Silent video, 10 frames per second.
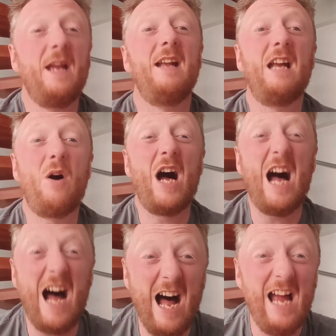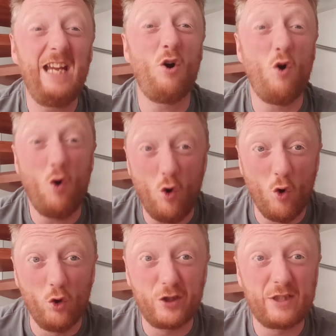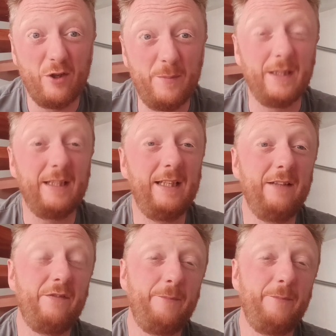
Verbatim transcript: Now, I also believe